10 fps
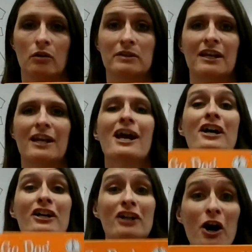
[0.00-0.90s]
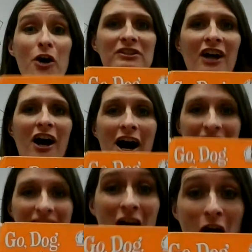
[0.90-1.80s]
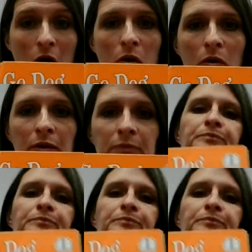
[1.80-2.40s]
We say, go, dog, go.